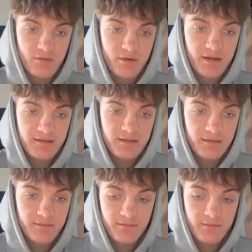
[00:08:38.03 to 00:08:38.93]
Why is it,
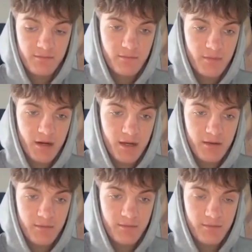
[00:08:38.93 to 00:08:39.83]
bruh?
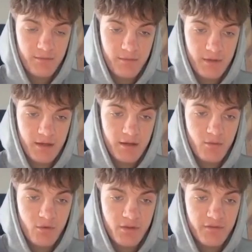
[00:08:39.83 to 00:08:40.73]
I don't
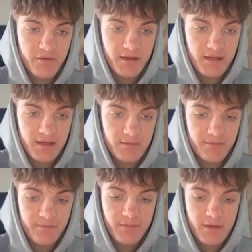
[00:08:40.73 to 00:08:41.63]
want the fucking,
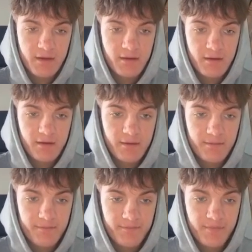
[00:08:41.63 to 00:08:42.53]

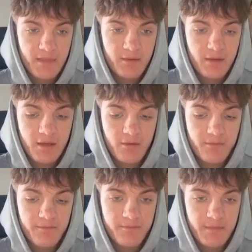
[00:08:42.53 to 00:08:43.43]
there we go,
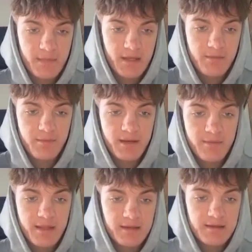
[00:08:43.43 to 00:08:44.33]

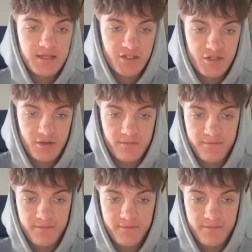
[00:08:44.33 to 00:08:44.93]
implementation.